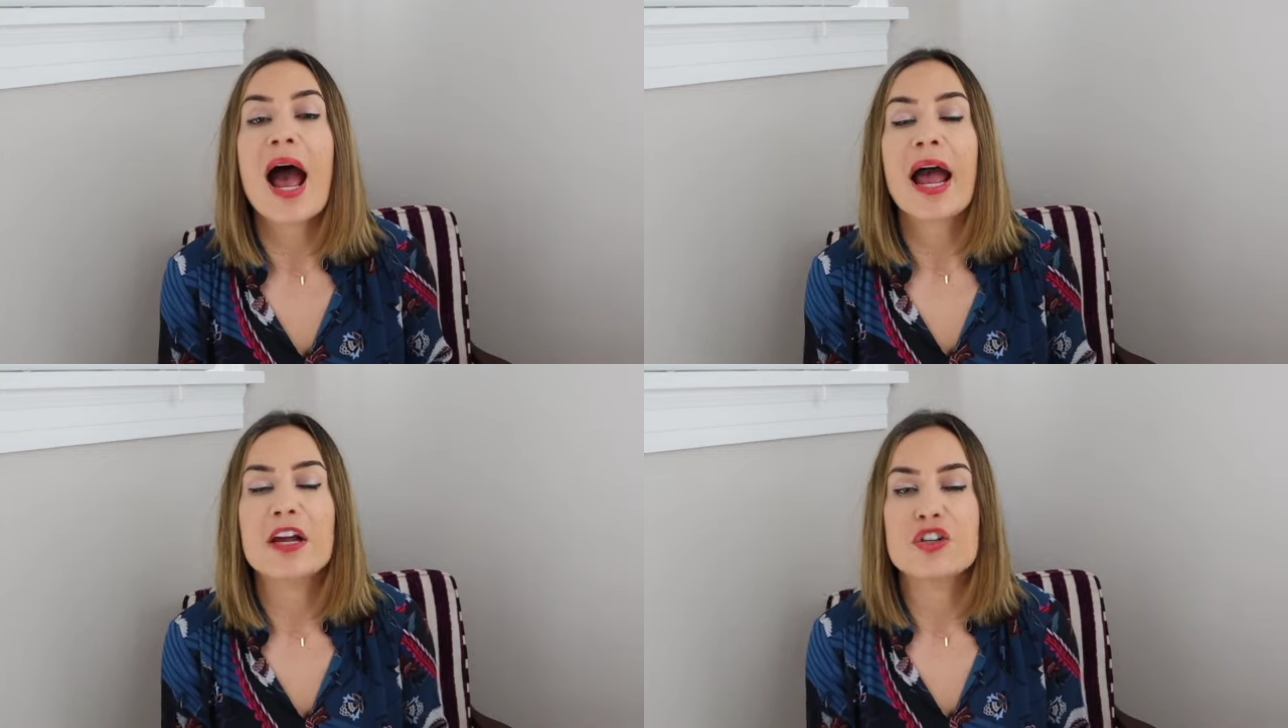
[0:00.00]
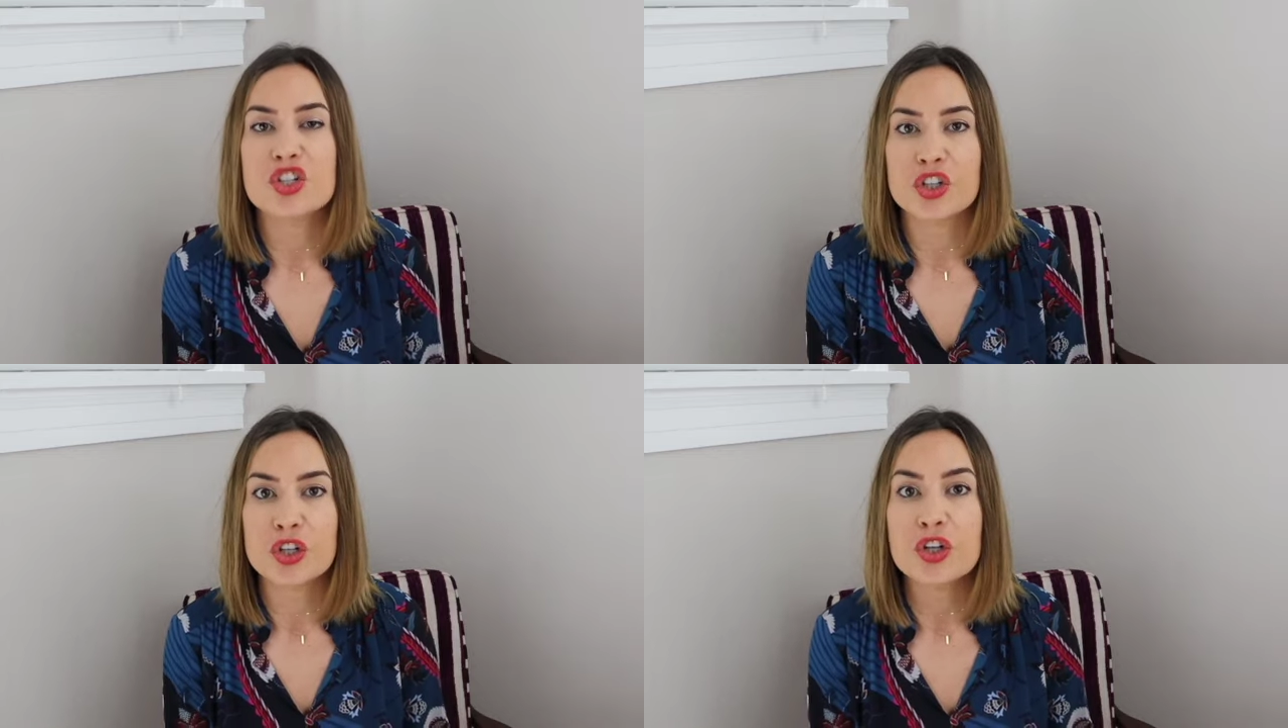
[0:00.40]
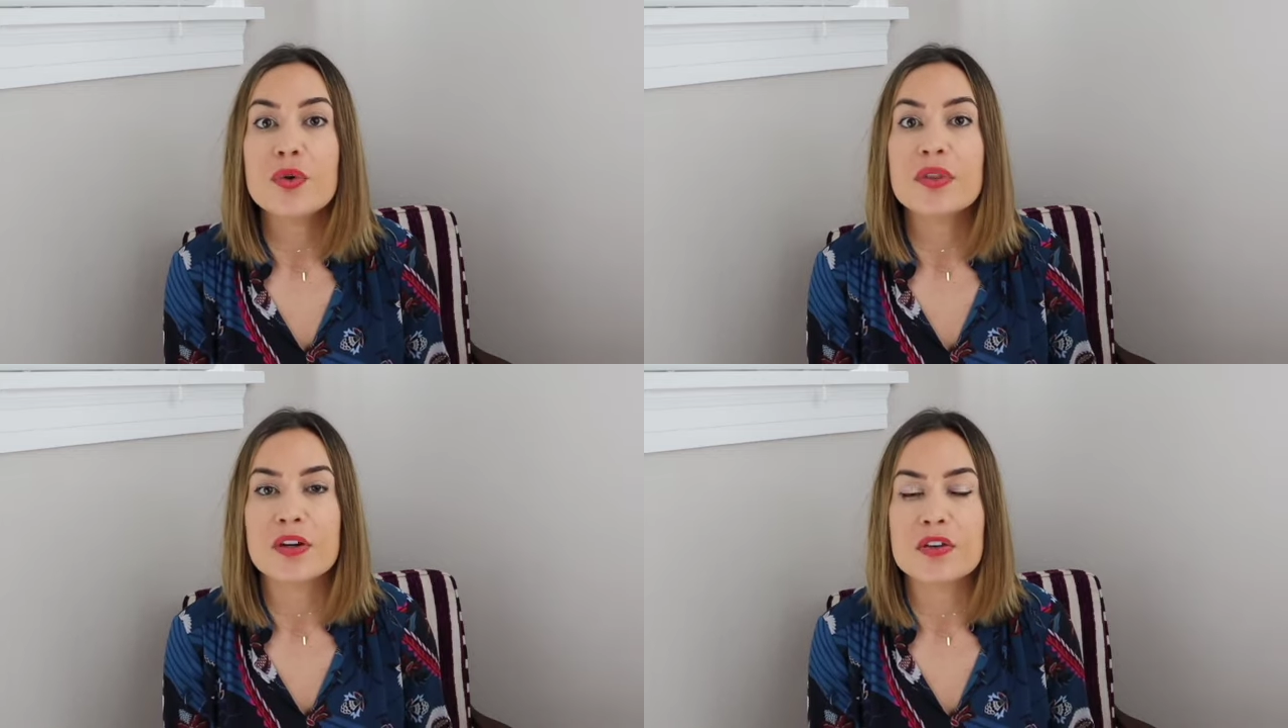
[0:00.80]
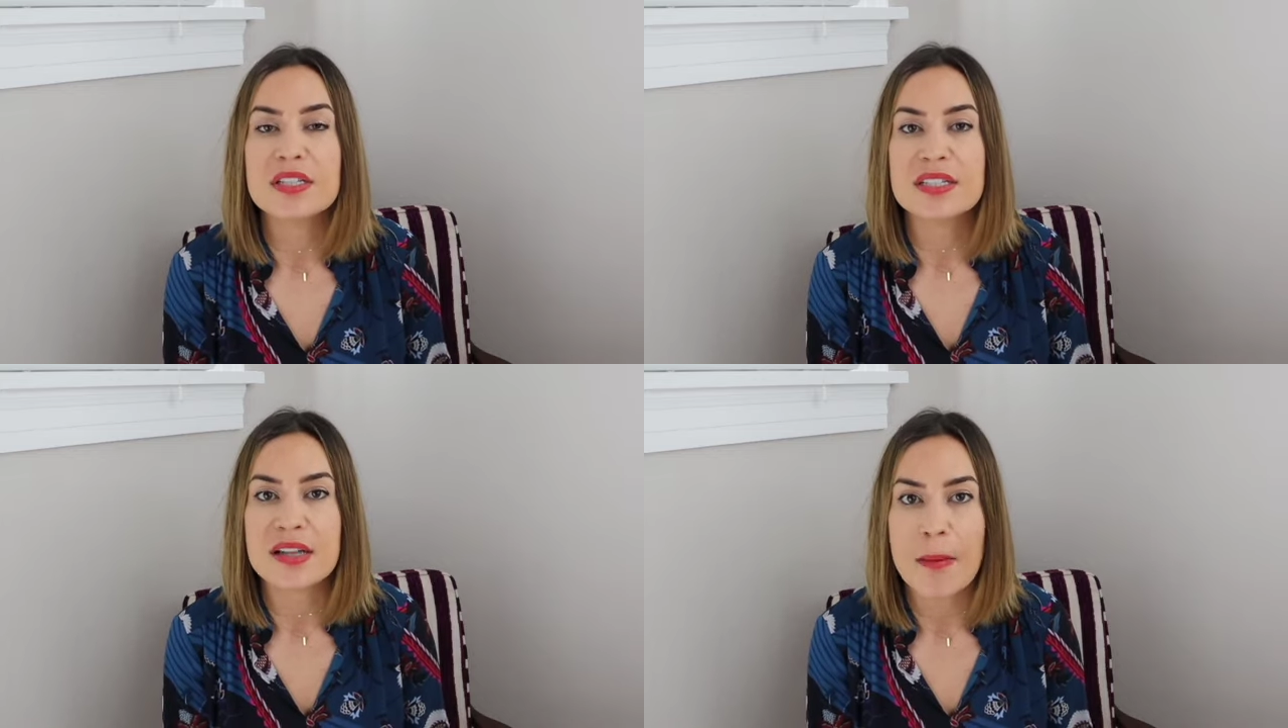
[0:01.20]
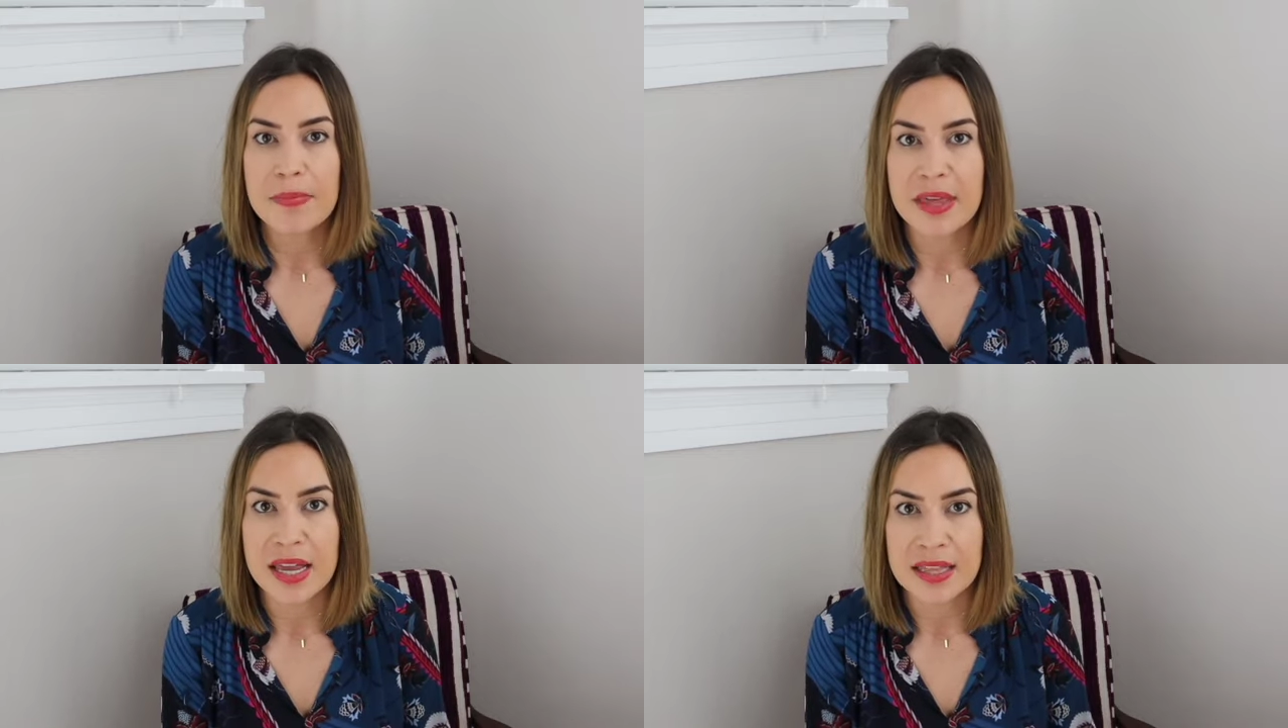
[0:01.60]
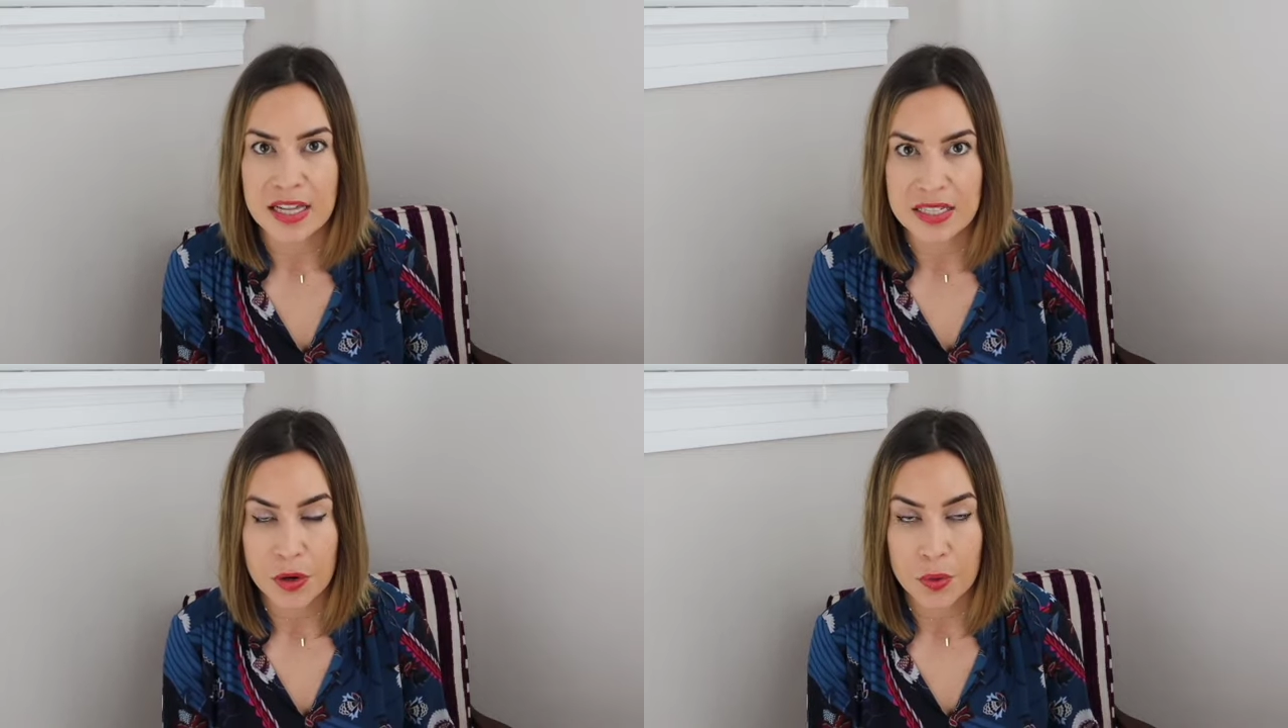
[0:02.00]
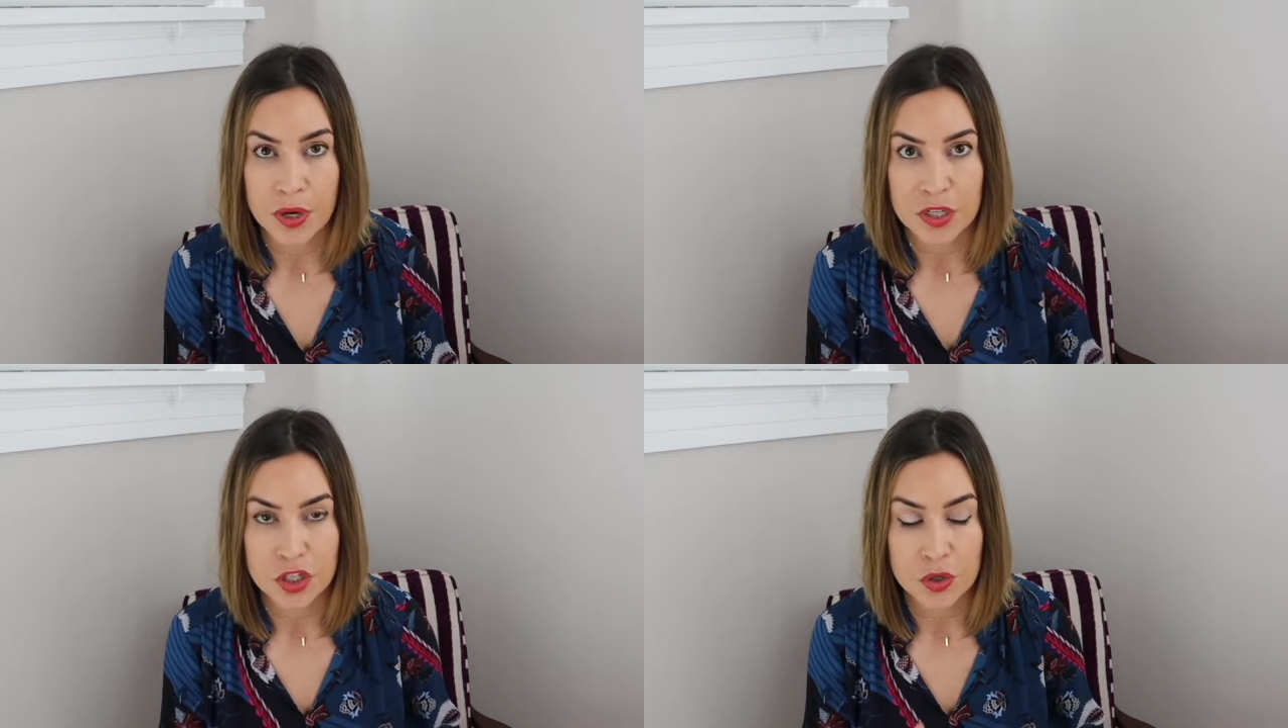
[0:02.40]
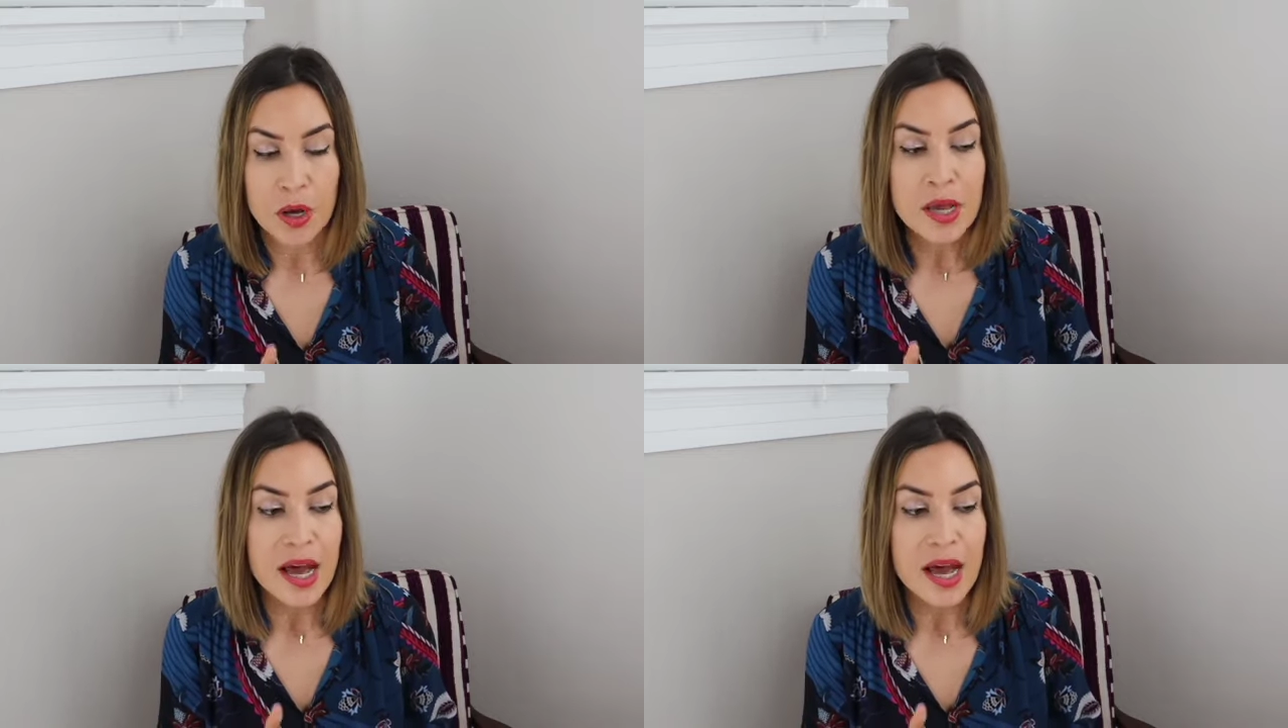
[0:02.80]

I assure you there's something that's going to